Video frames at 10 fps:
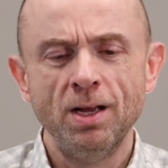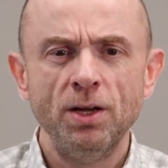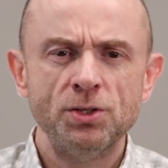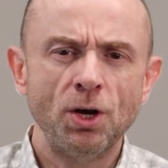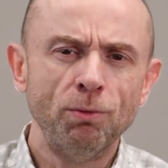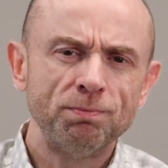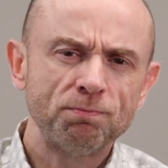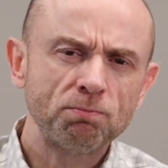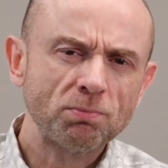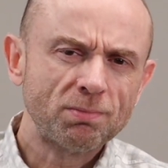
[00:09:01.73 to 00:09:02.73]
So
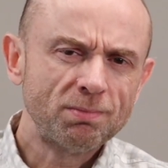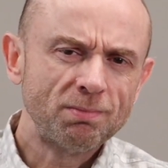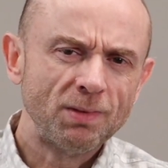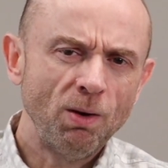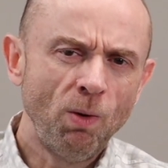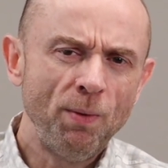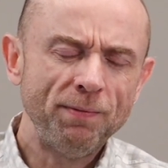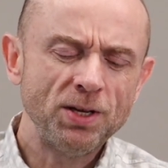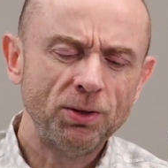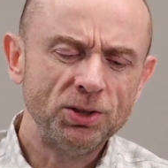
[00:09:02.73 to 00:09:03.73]
what we
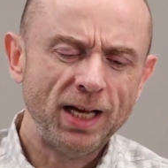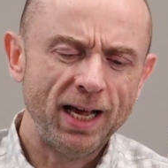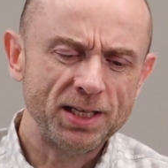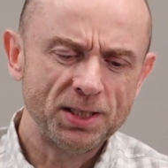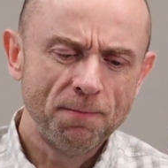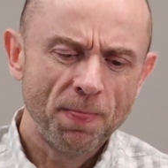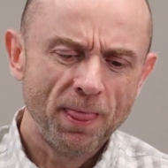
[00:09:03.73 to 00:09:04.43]
have to understand is,